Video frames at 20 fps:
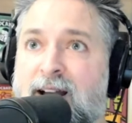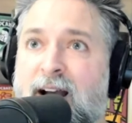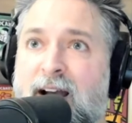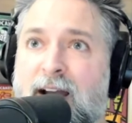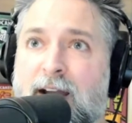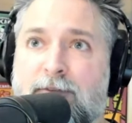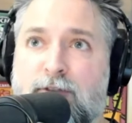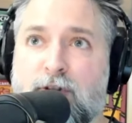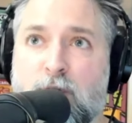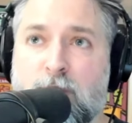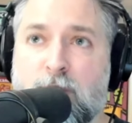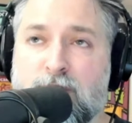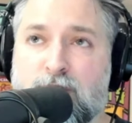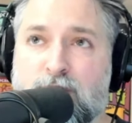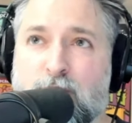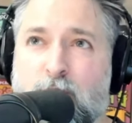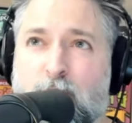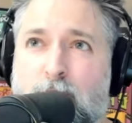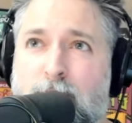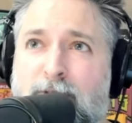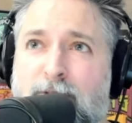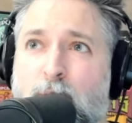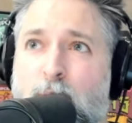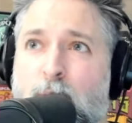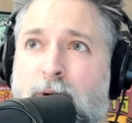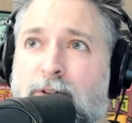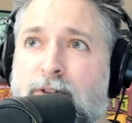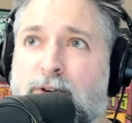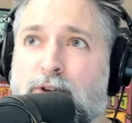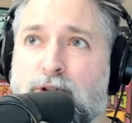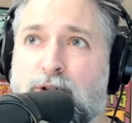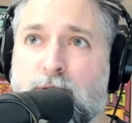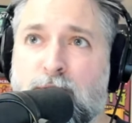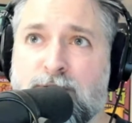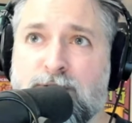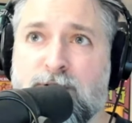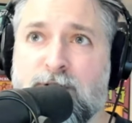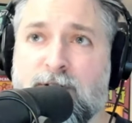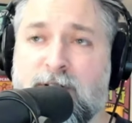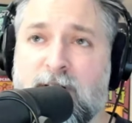I have no control over where the
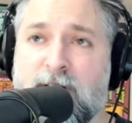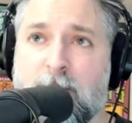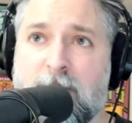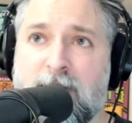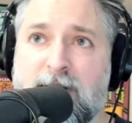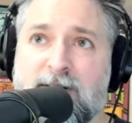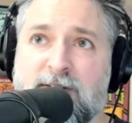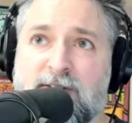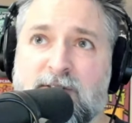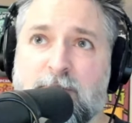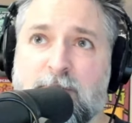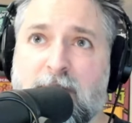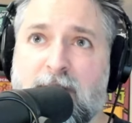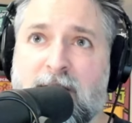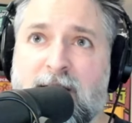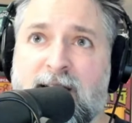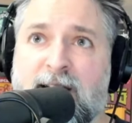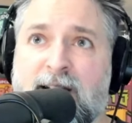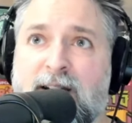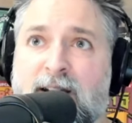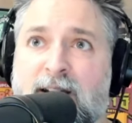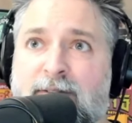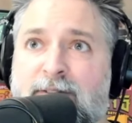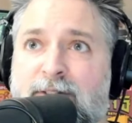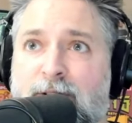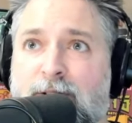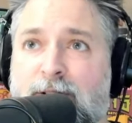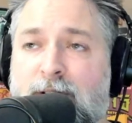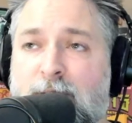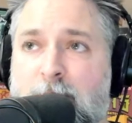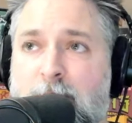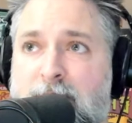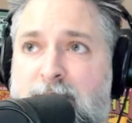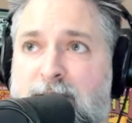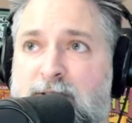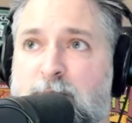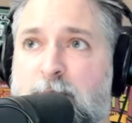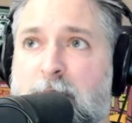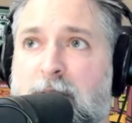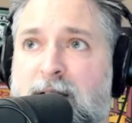shirts are going to be displayed, if they're going to be
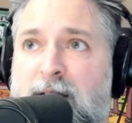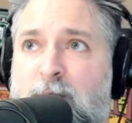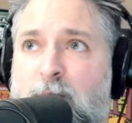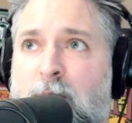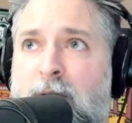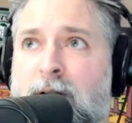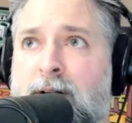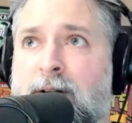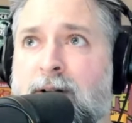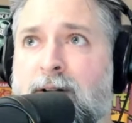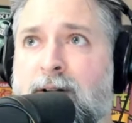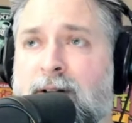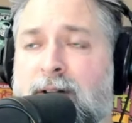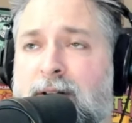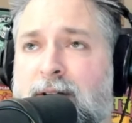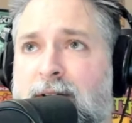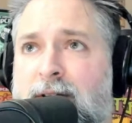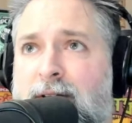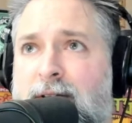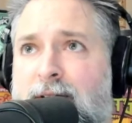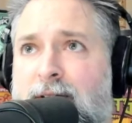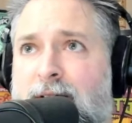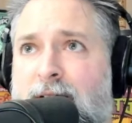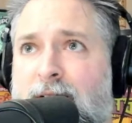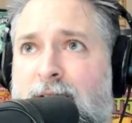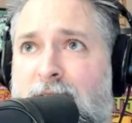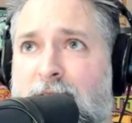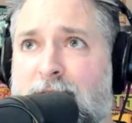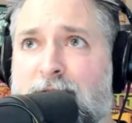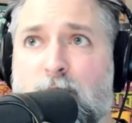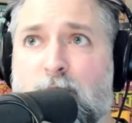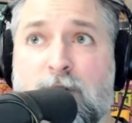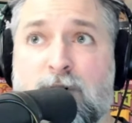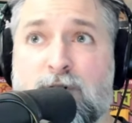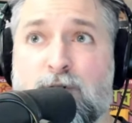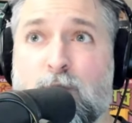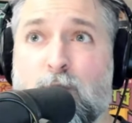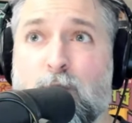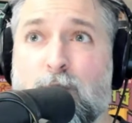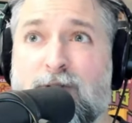displayed well. I have no
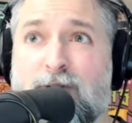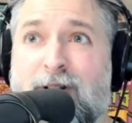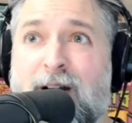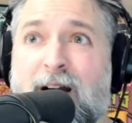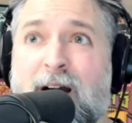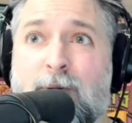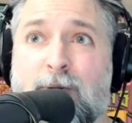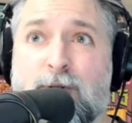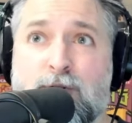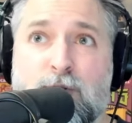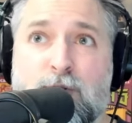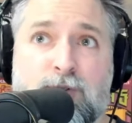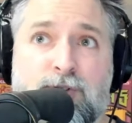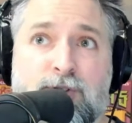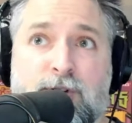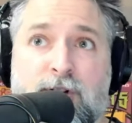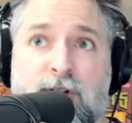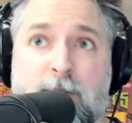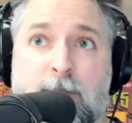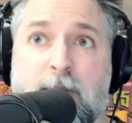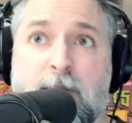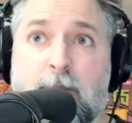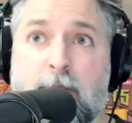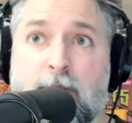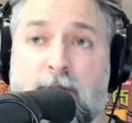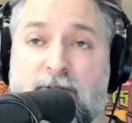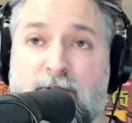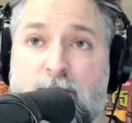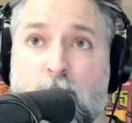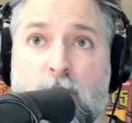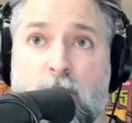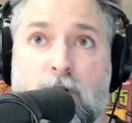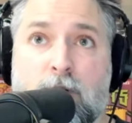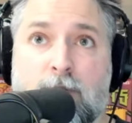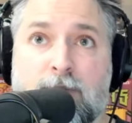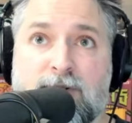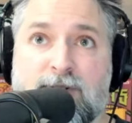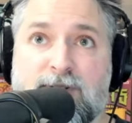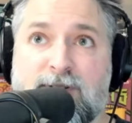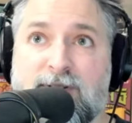control over how the shirts are going to be
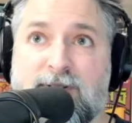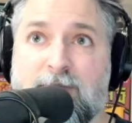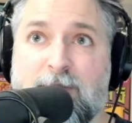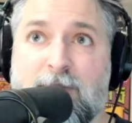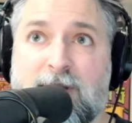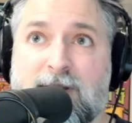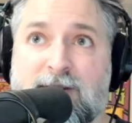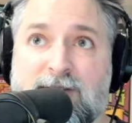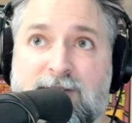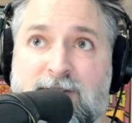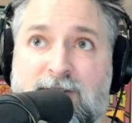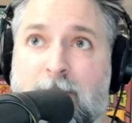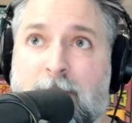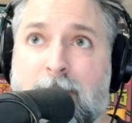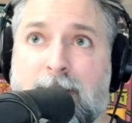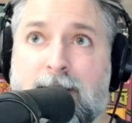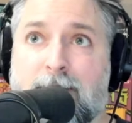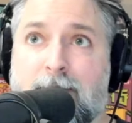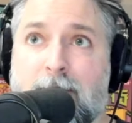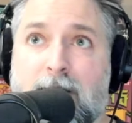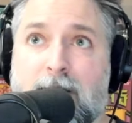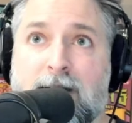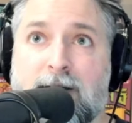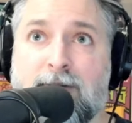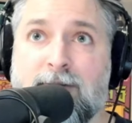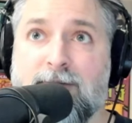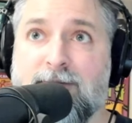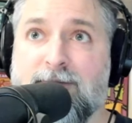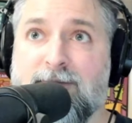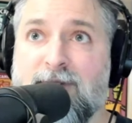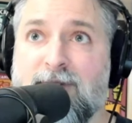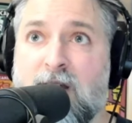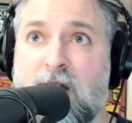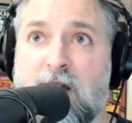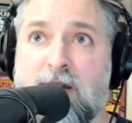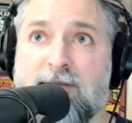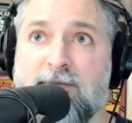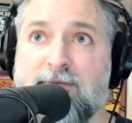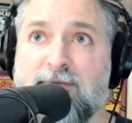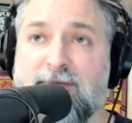performed, because somebody might
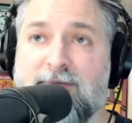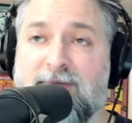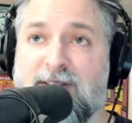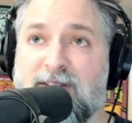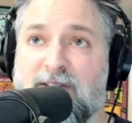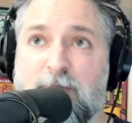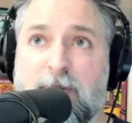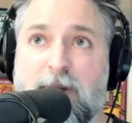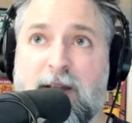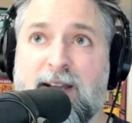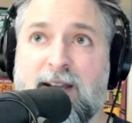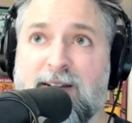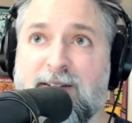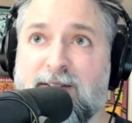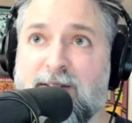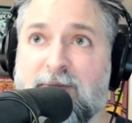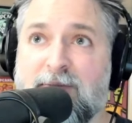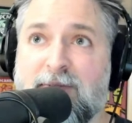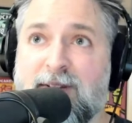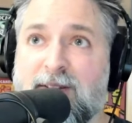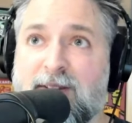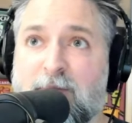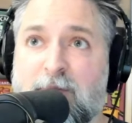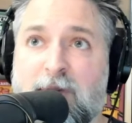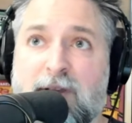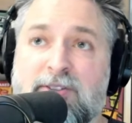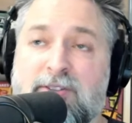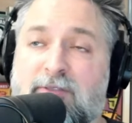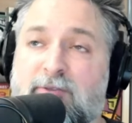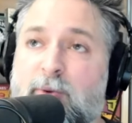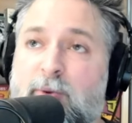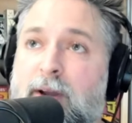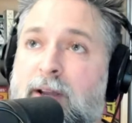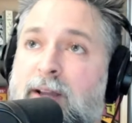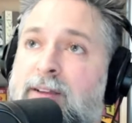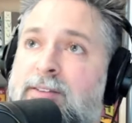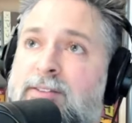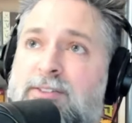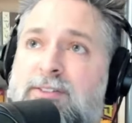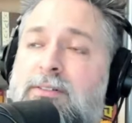not display it in the best of
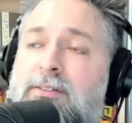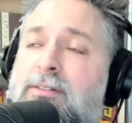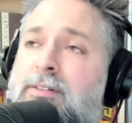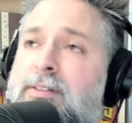ways.